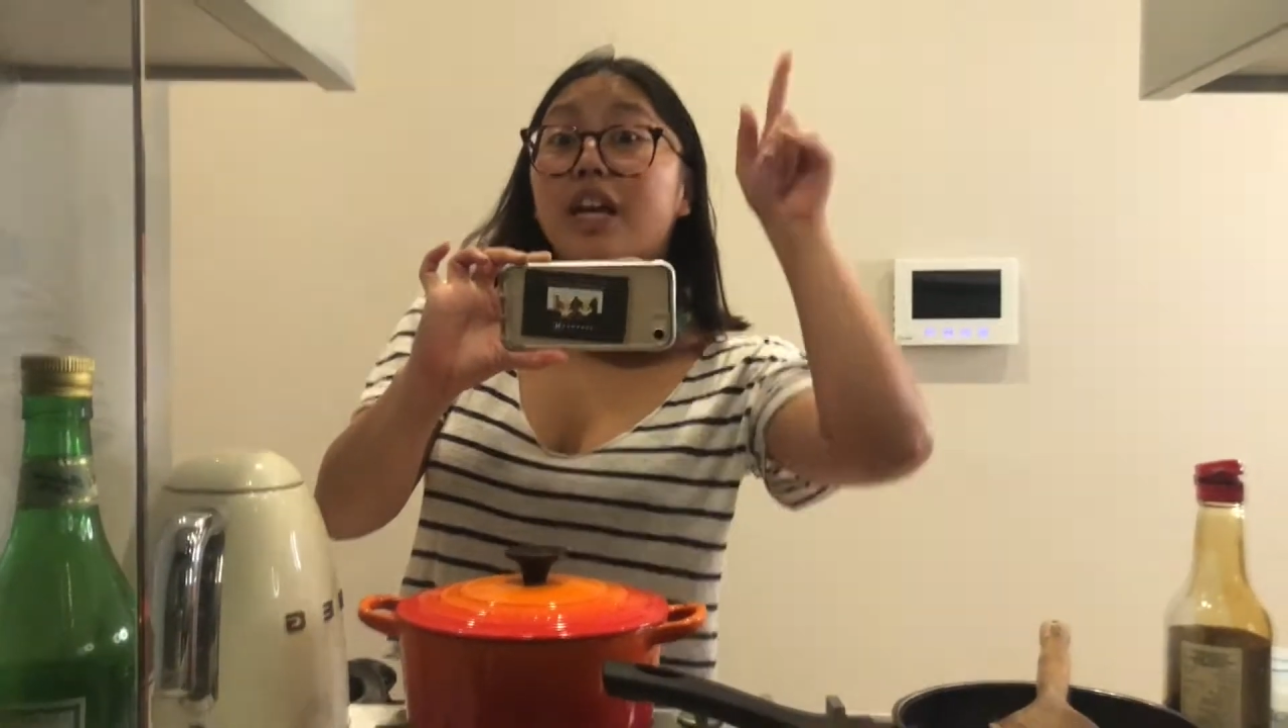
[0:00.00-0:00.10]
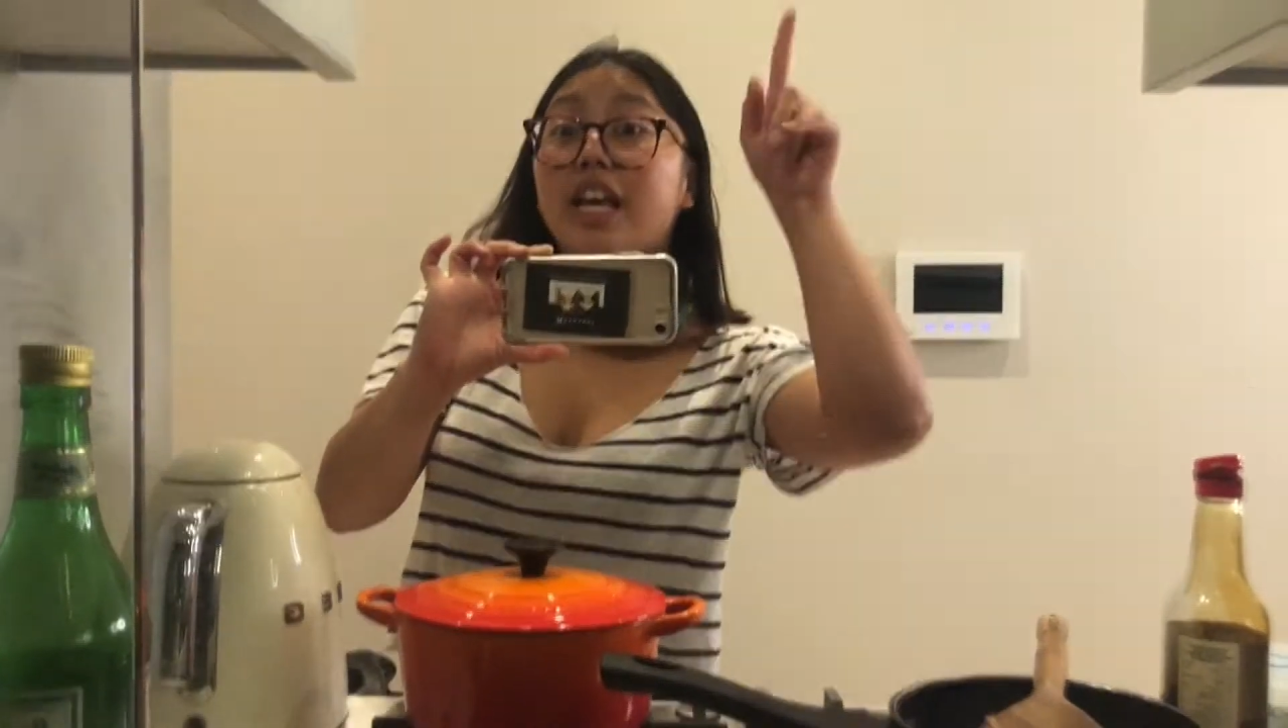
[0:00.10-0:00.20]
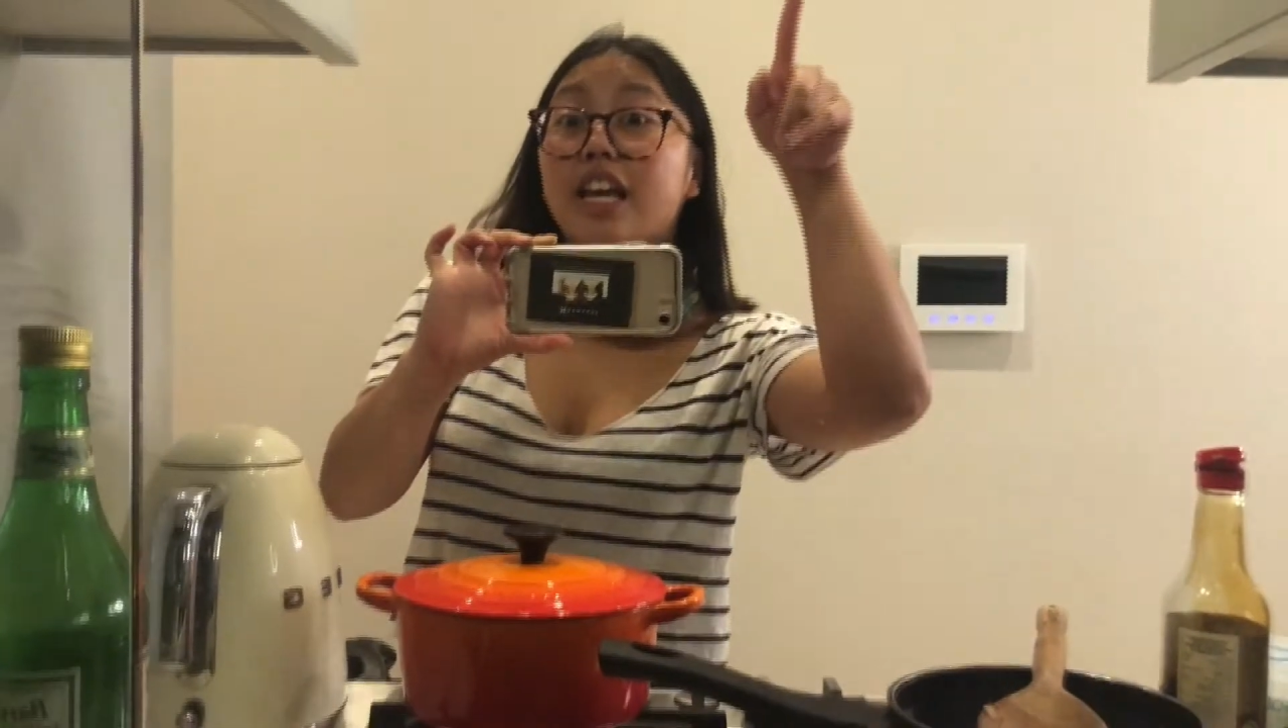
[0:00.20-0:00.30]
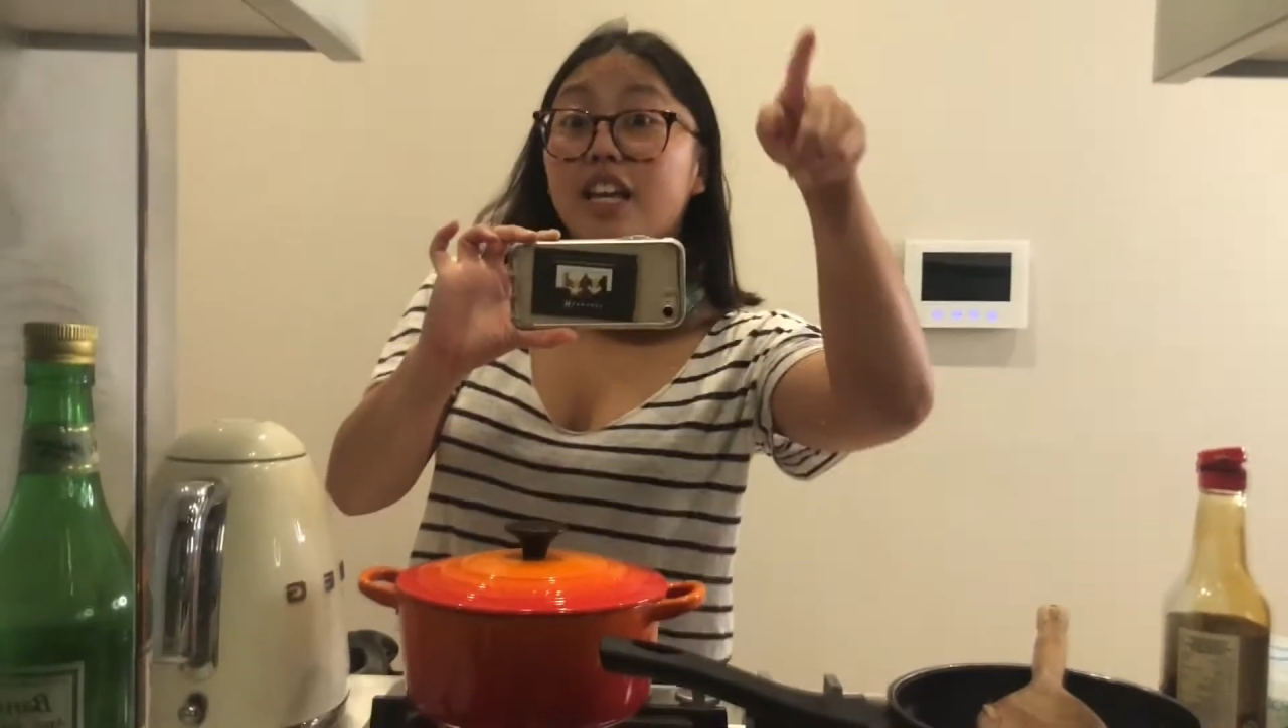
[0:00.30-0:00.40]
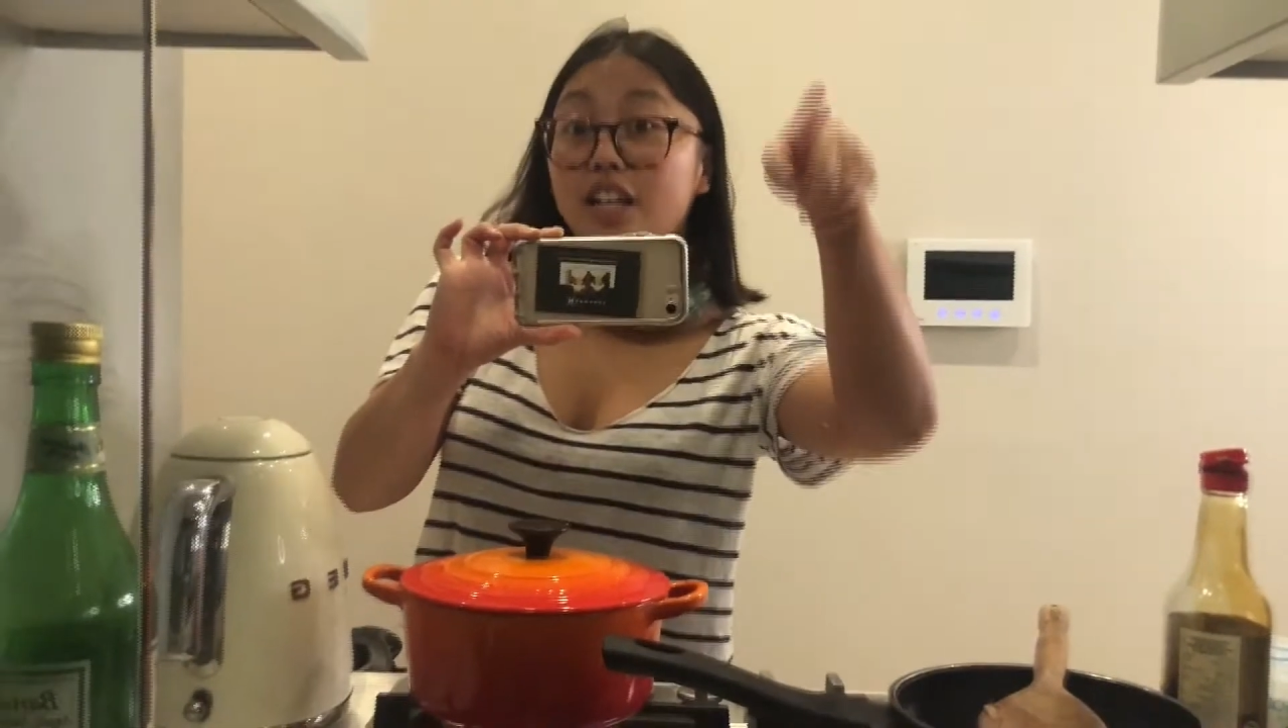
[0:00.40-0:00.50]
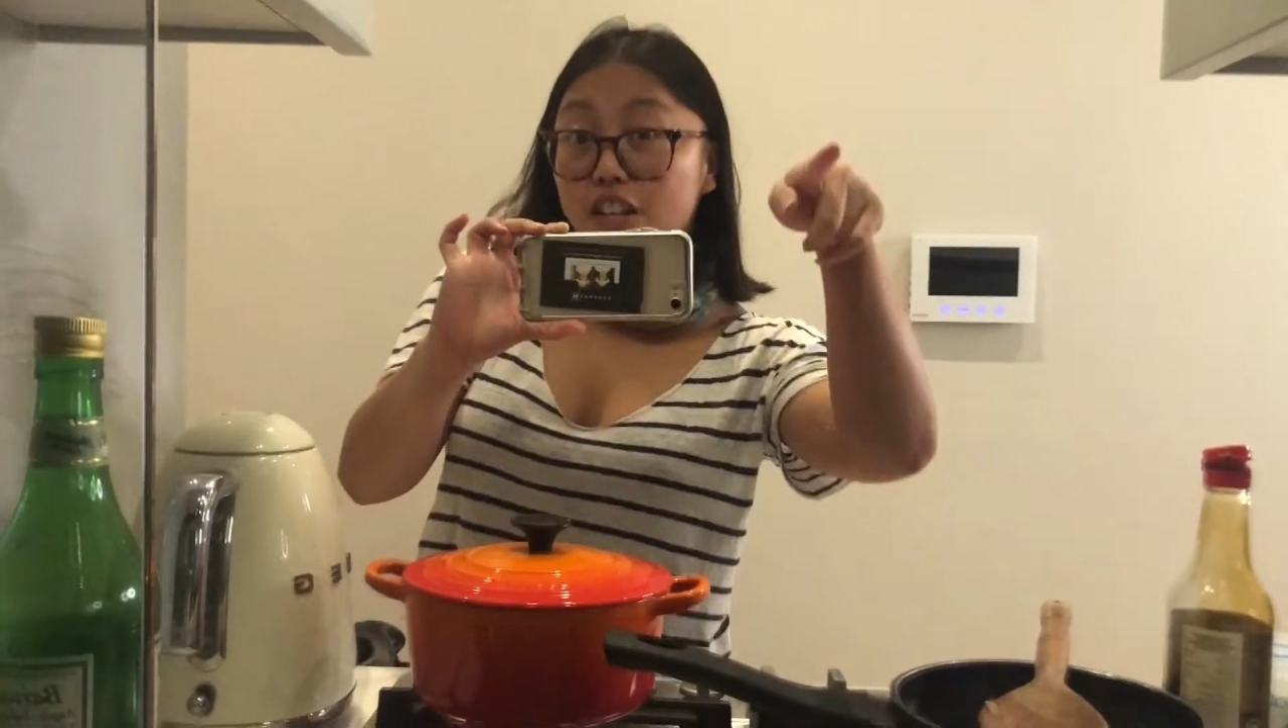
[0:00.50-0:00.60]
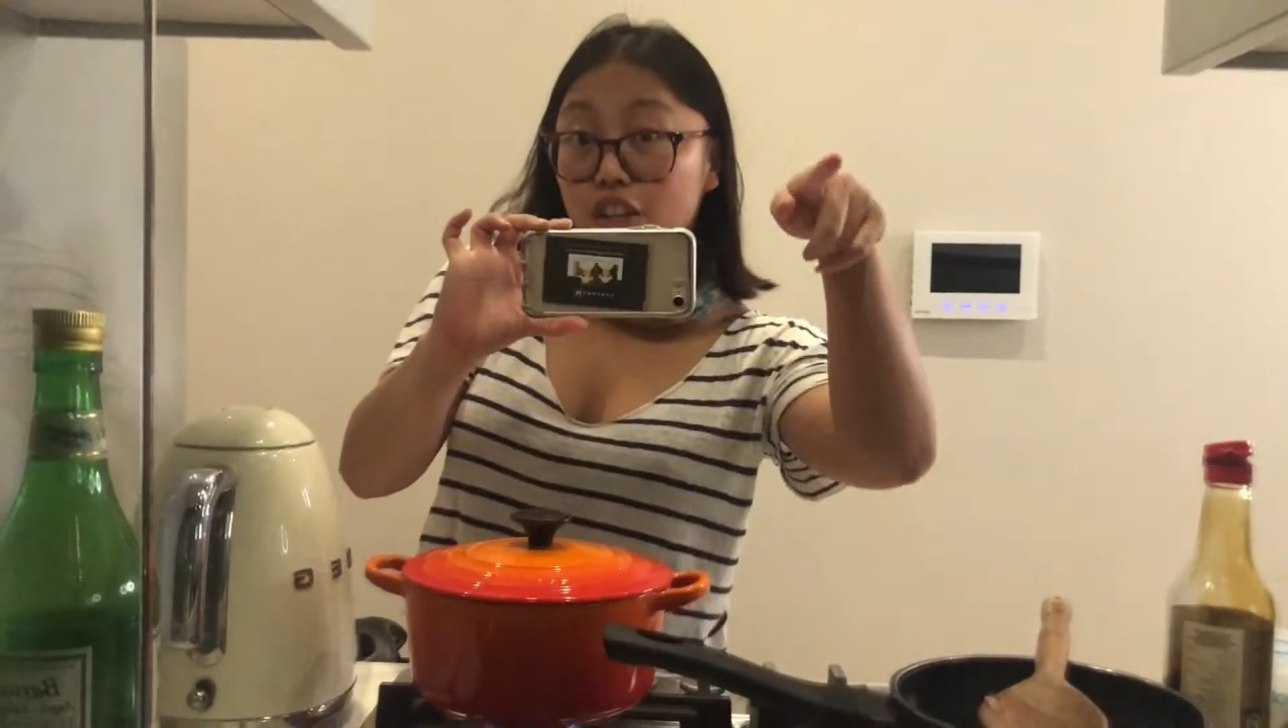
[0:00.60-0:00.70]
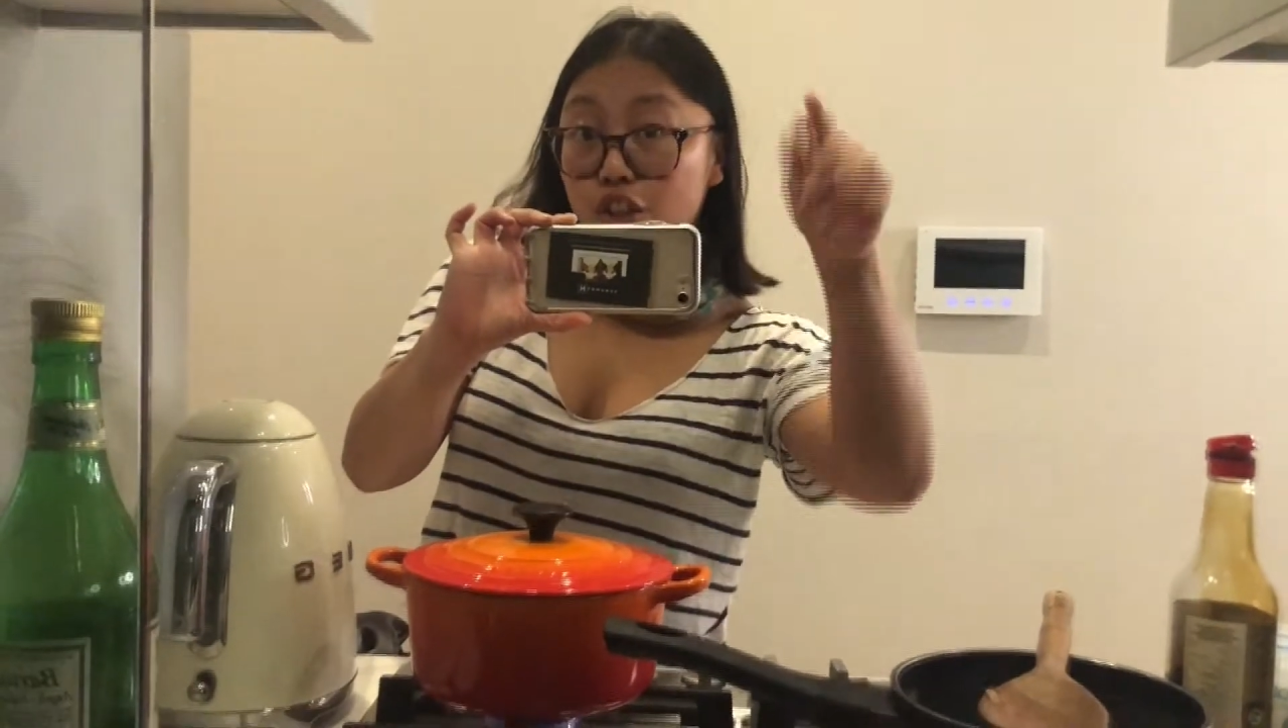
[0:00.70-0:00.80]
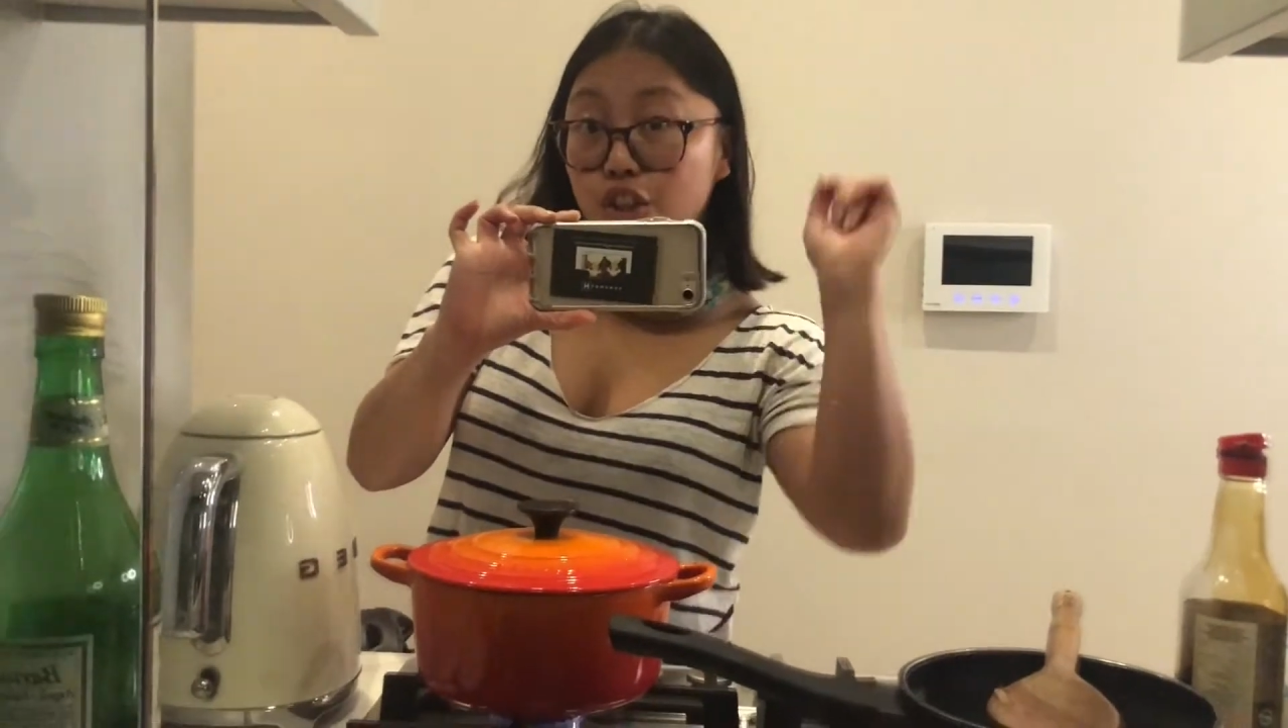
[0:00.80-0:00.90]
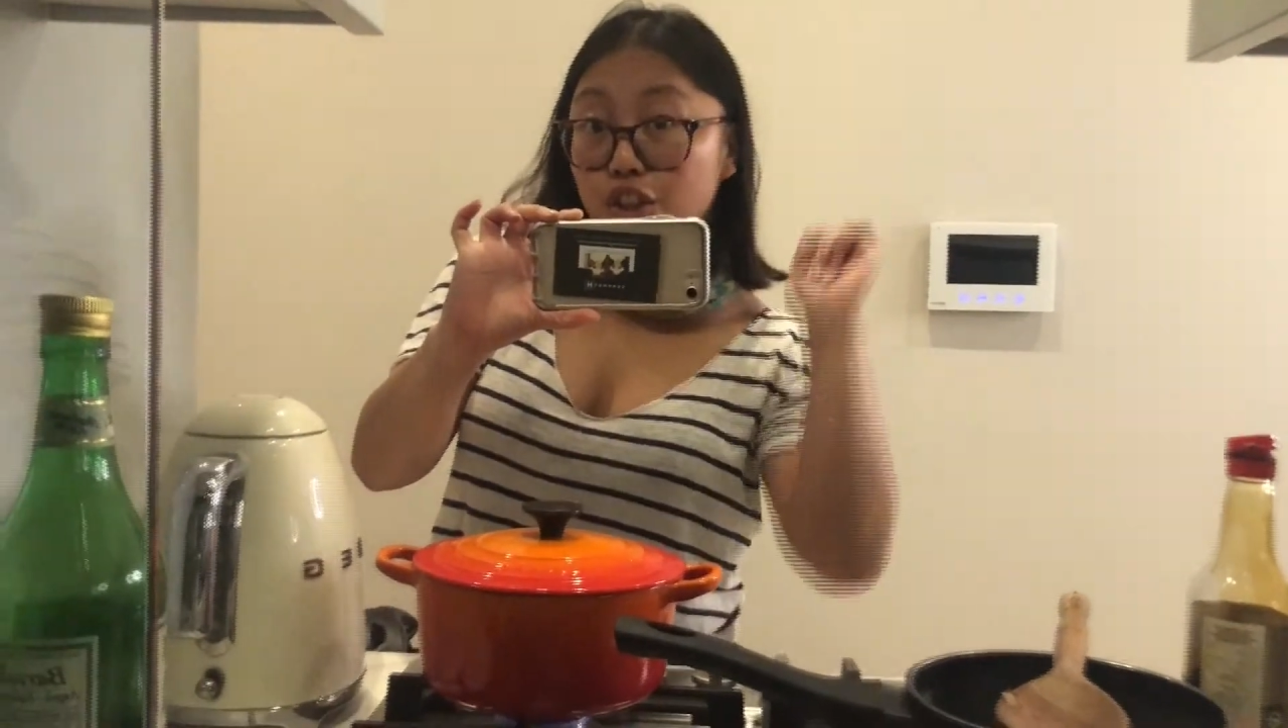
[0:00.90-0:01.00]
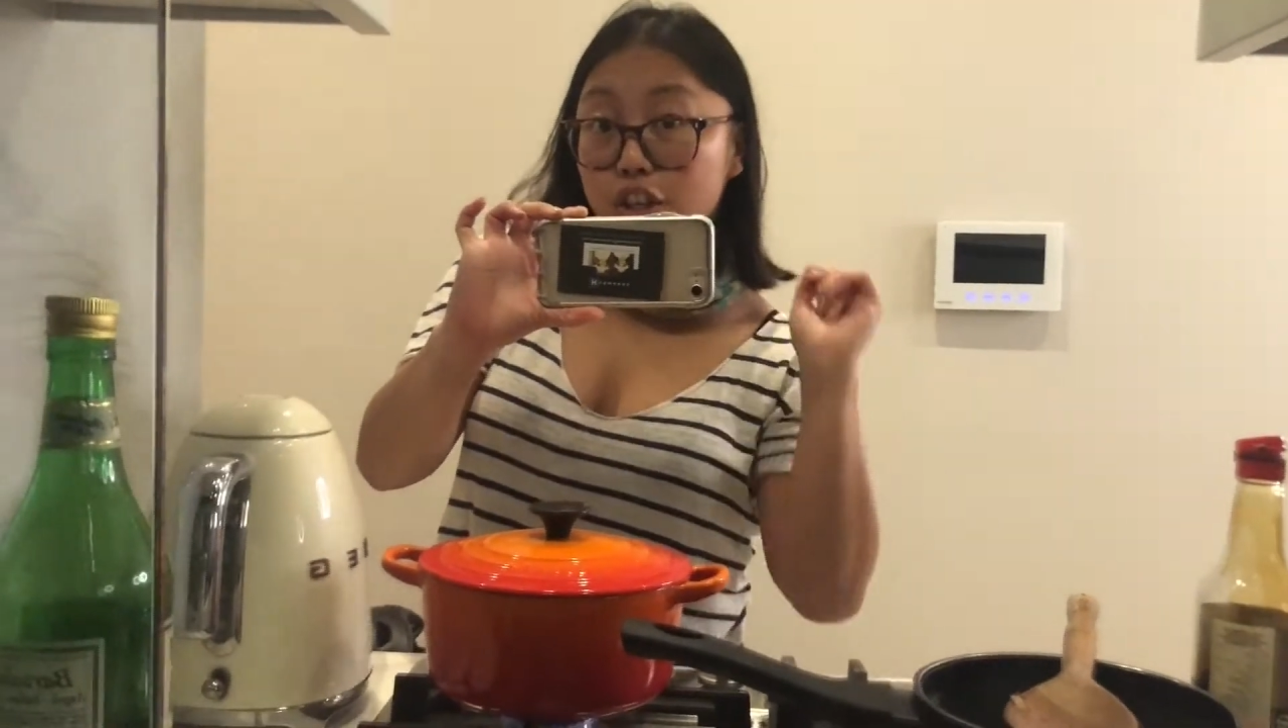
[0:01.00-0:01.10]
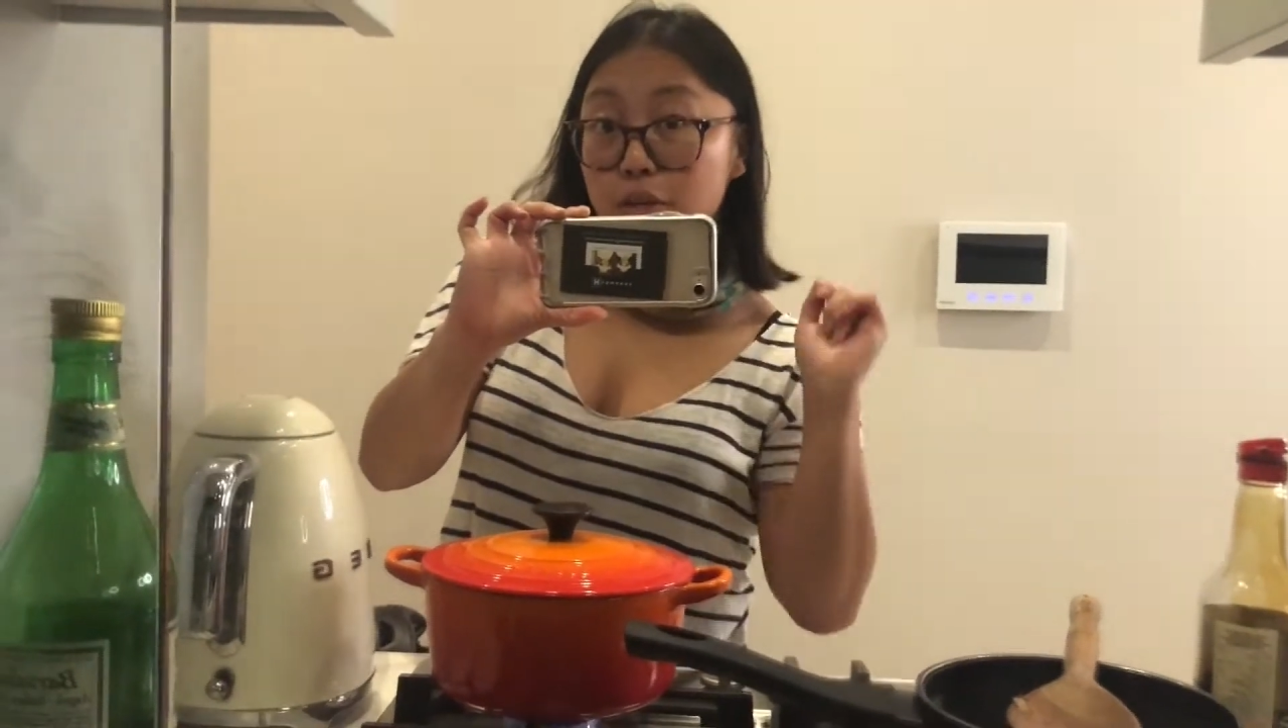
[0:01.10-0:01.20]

in 30